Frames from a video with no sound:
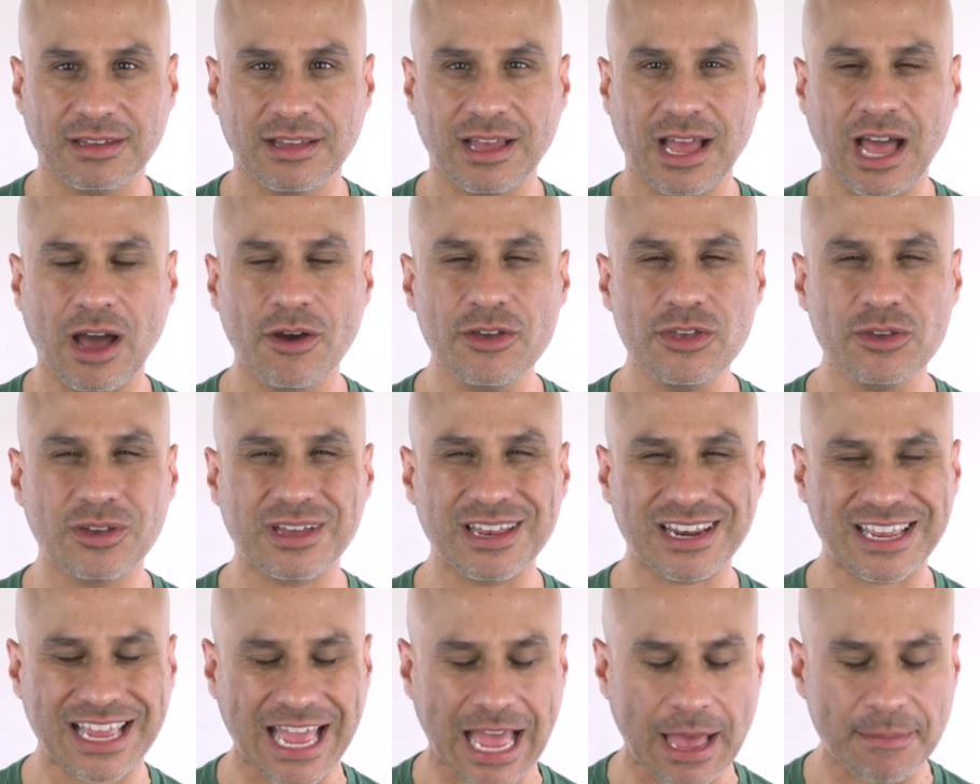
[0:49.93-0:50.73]
how you
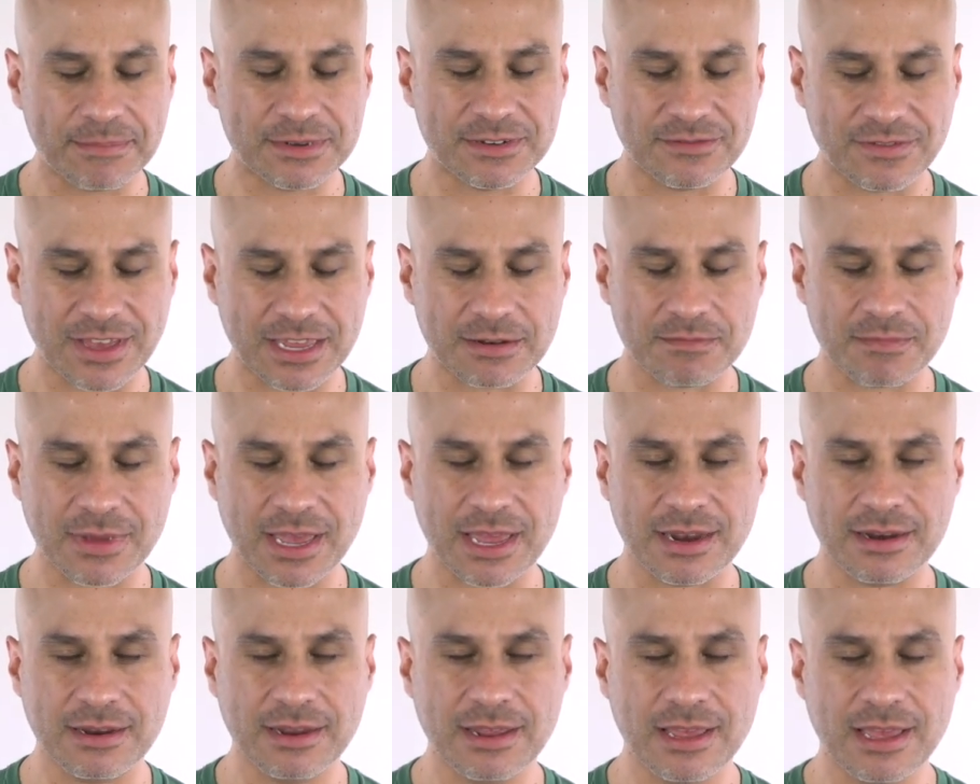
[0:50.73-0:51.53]
can captivate
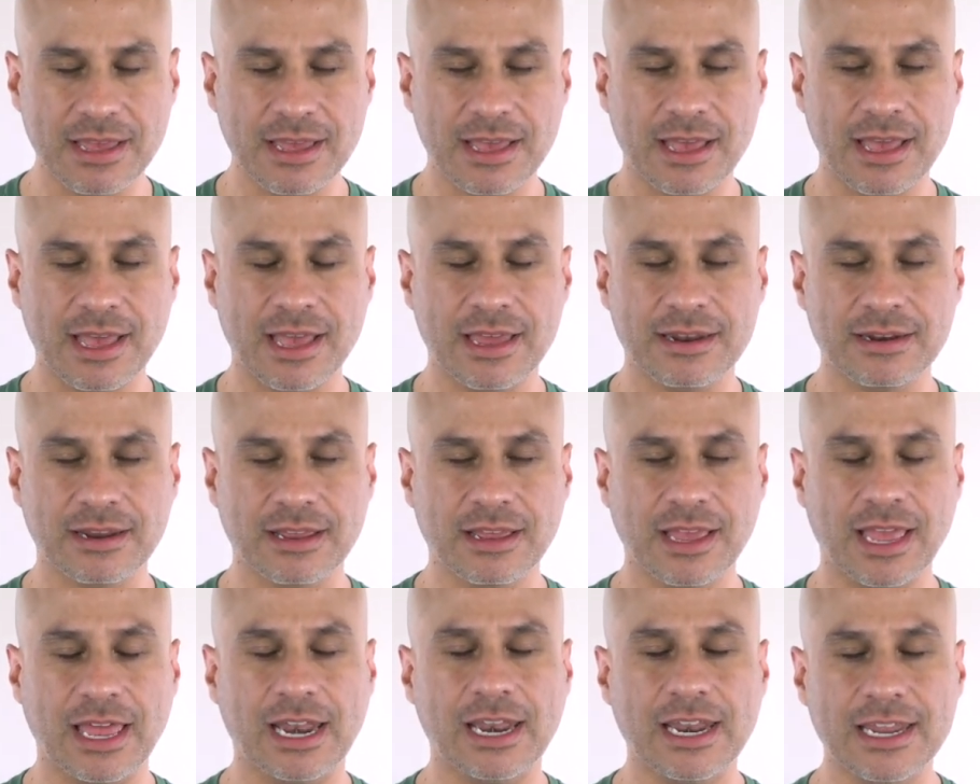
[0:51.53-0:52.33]
men and
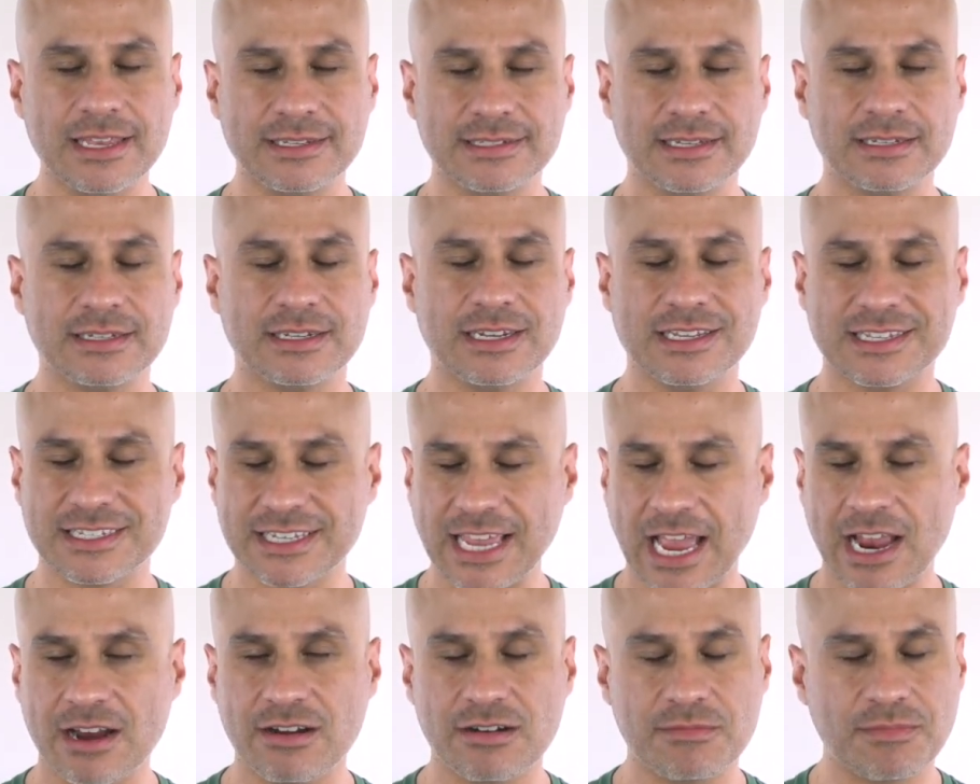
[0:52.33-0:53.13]
elicit
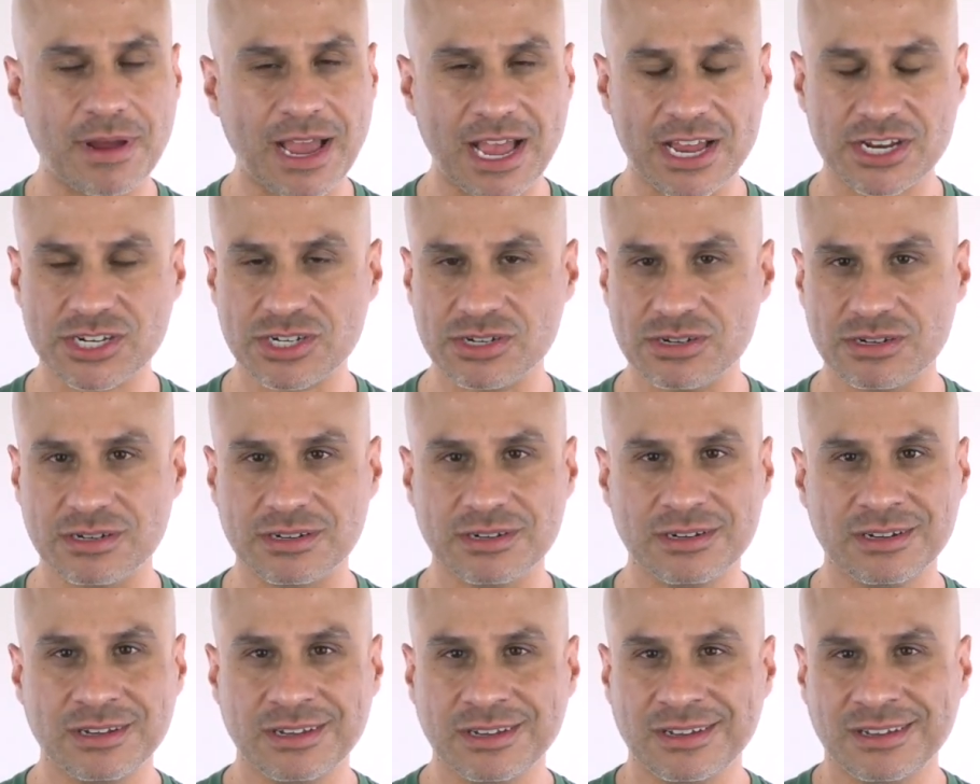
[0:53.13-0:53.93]
desire,
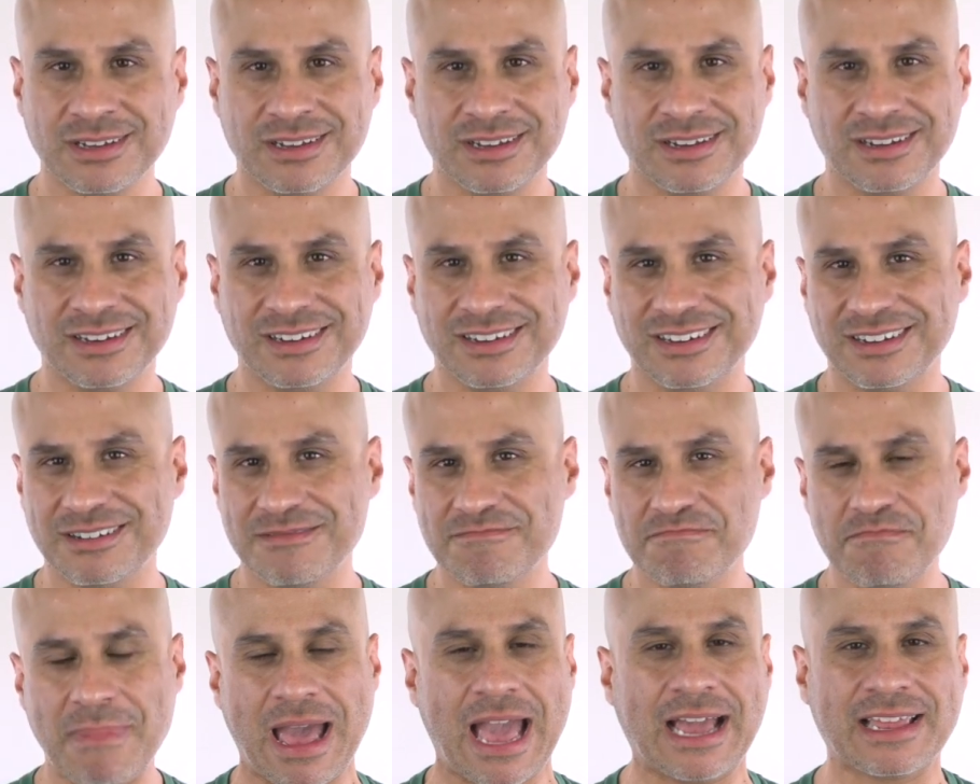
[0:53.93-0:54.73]
passion, uh,
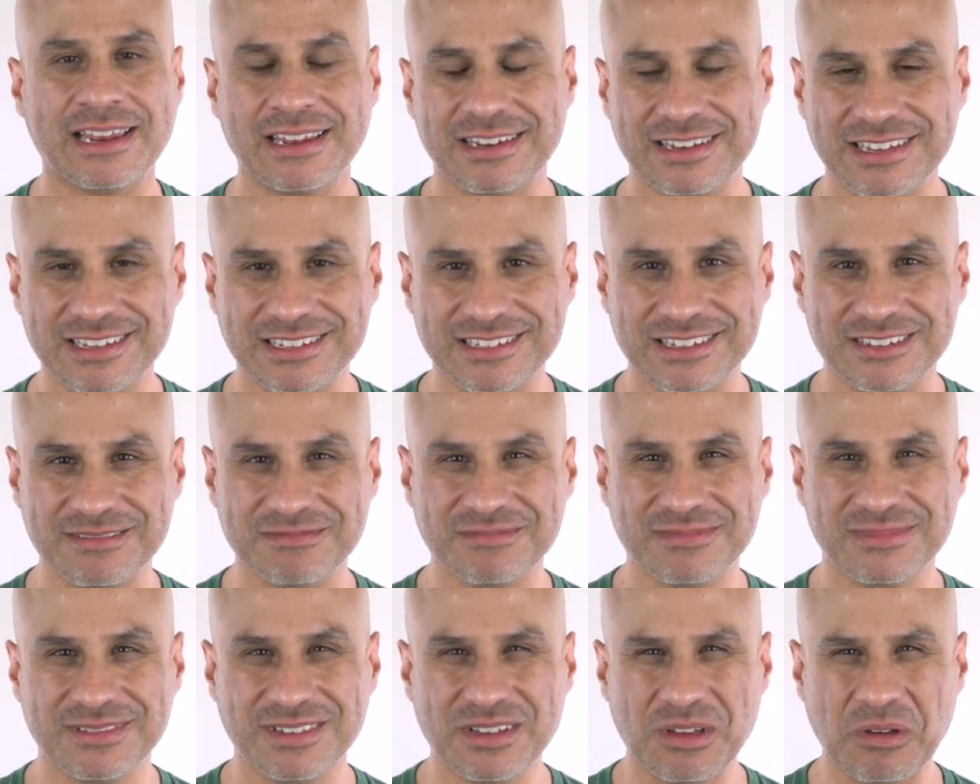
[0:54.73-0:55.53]

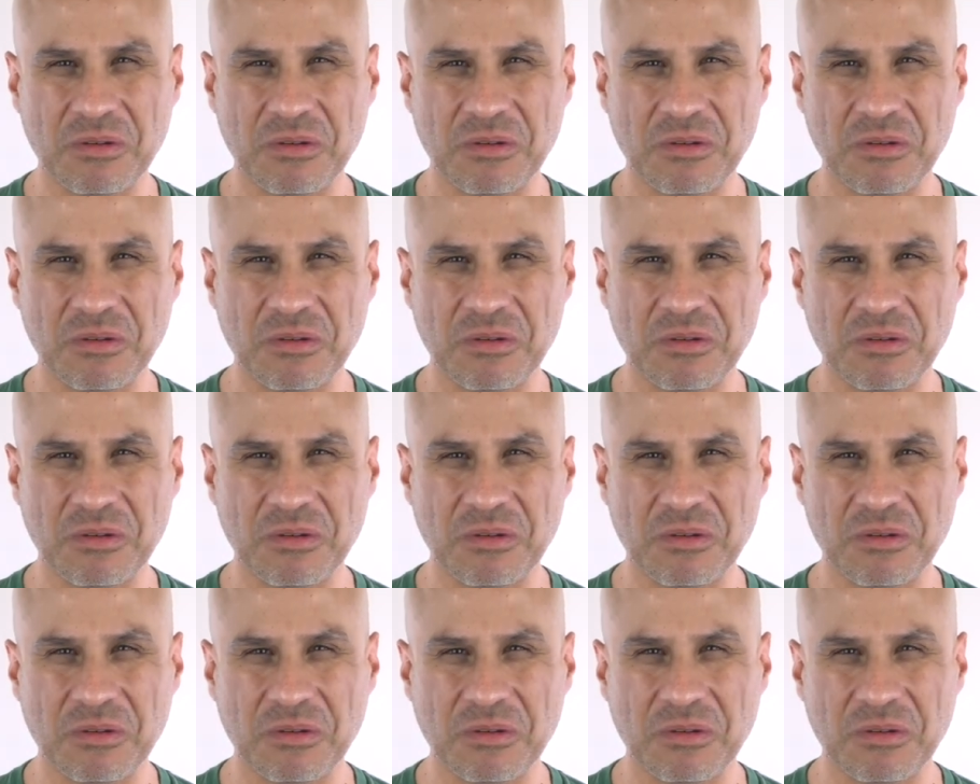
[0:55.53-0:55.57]
magnetism